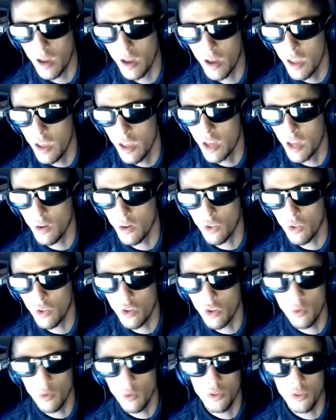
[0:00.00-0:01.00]
and
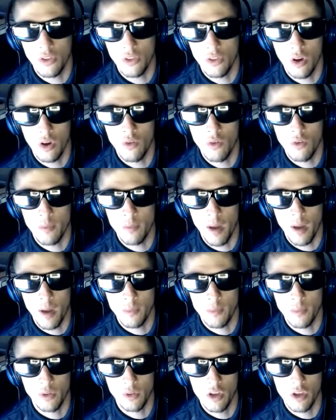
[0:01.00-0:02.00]
also with
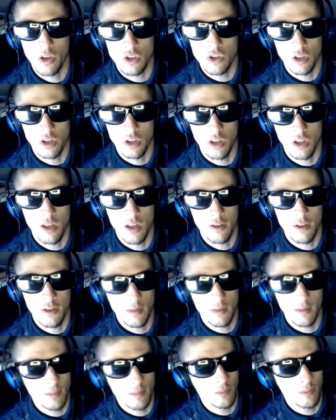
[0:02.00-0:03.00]
overpopulation,
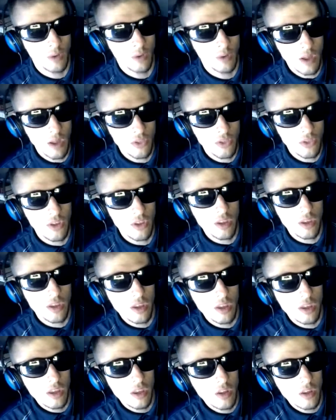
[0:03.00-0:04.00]
what I think
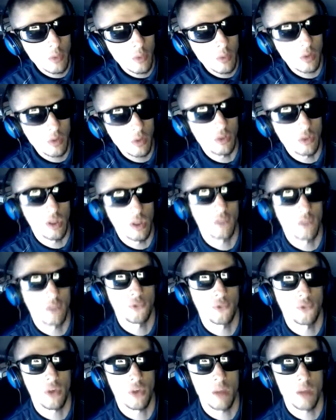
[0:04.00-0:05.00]
would like
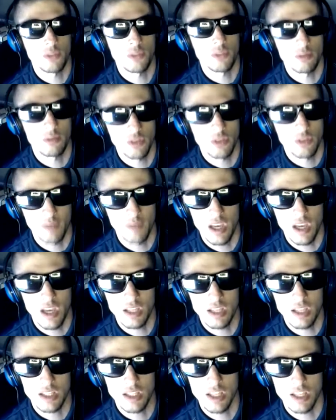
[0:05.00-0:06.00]
free up some
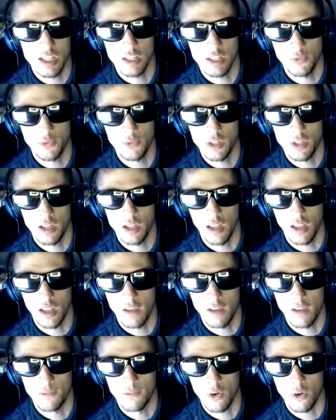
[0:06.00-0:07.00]
space is if we did
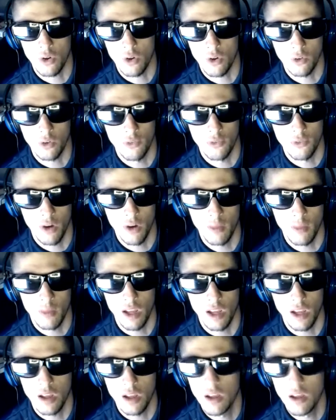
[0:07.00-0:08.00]
like vertical
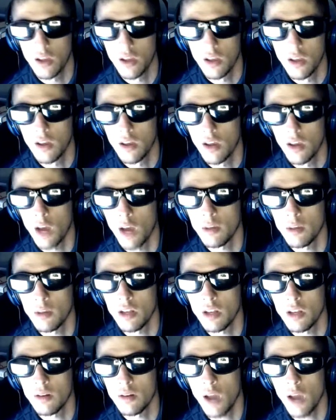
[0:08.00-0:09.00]
farming. I
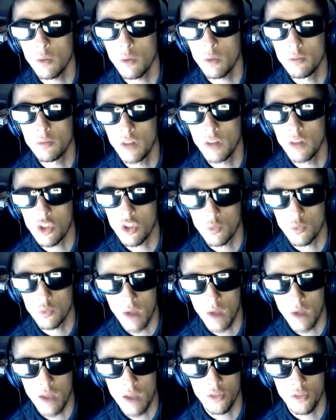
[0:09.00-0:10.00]
mean, I would much
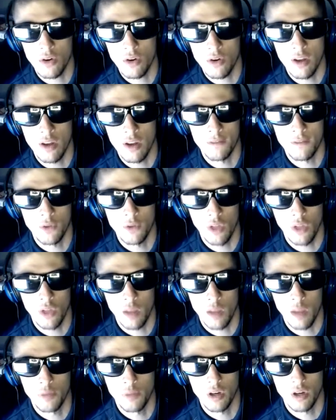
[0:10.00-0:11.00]
rather if we like
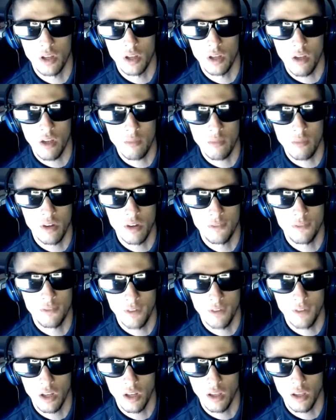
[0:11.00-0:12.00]
put government
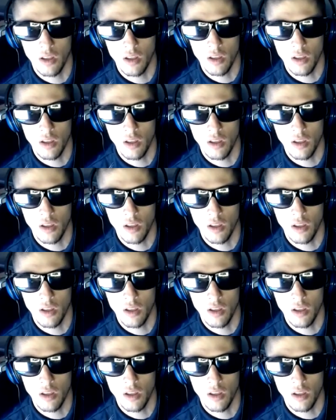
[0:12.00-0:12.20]
funding,